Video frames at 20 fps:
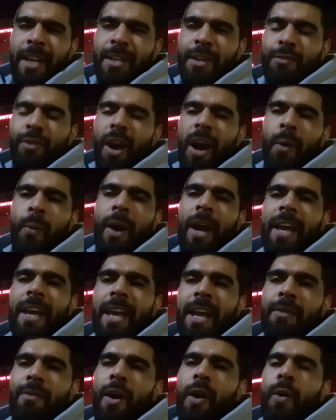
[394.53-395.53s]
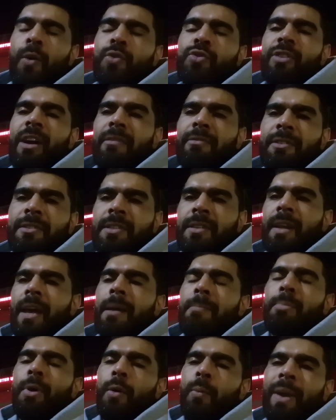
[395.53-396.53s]
in the right way here at Old Trafford
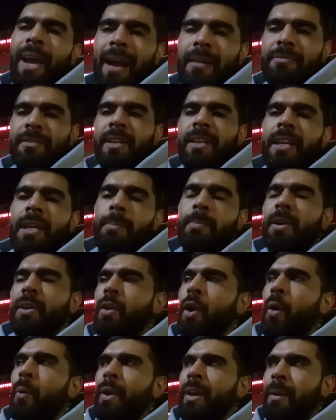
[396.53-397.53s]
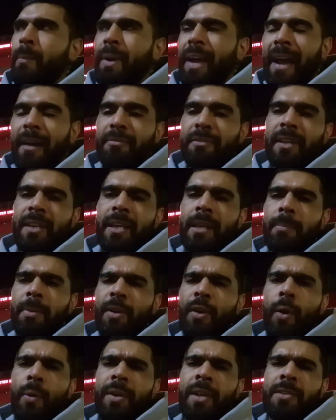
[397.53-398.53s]
today, but we have to keep it going, and we have to keep
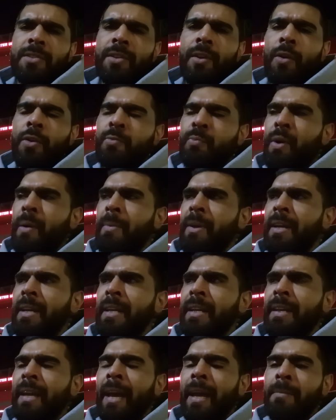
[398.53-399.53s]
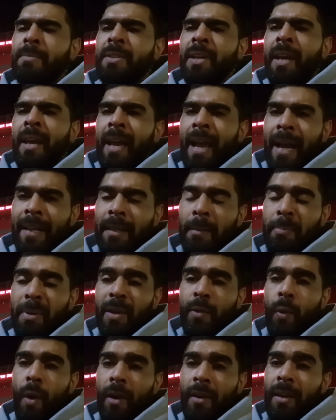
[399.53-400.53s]
it going into those Premier League games. And the
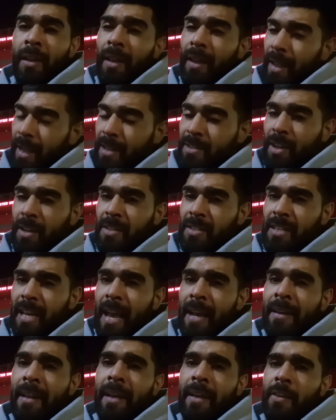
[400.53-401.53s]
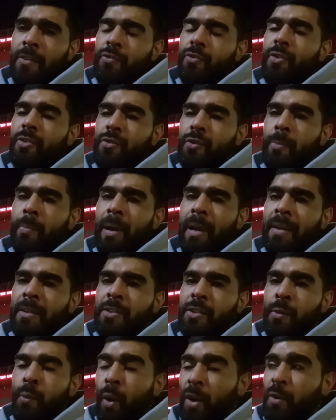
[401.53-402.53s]
big one is on Saturday against Crystal
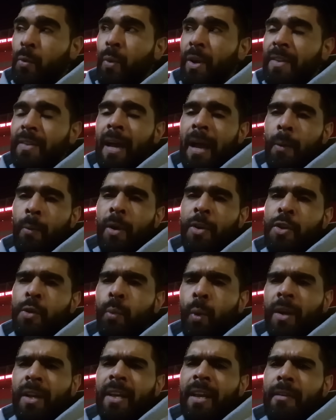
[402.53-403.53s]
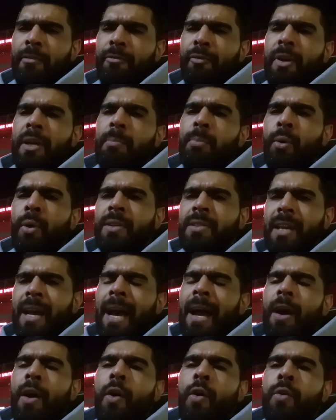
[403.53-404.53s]
Palace. You want to win that one. You want to get 3 points
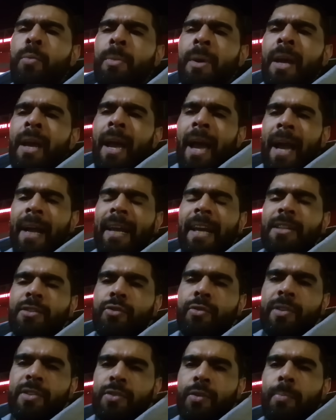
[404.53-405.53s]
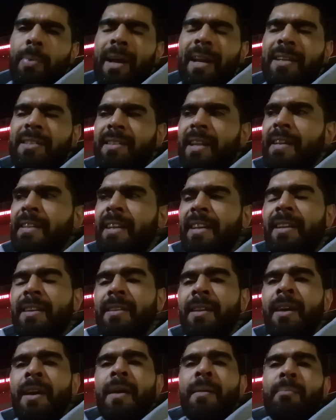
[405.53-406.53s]
at home against Crystal Palace. They
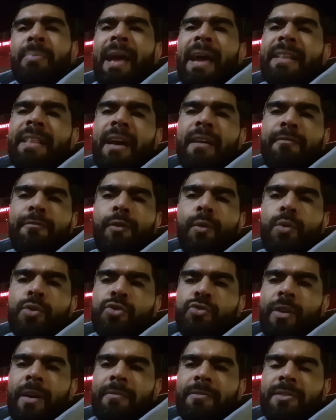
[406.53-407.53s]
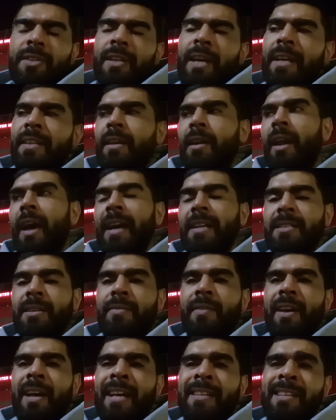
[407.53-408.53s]
didn't play their full strength today. The likes
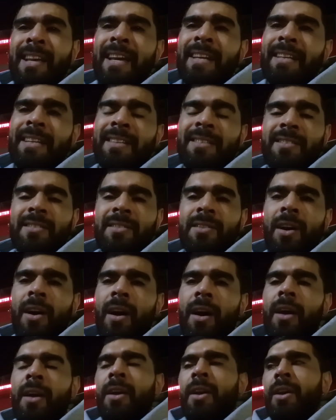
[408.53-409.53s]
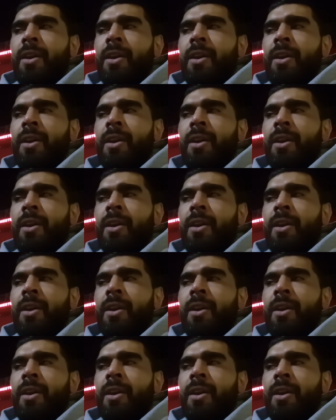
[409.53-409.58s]
of Eze didn't start.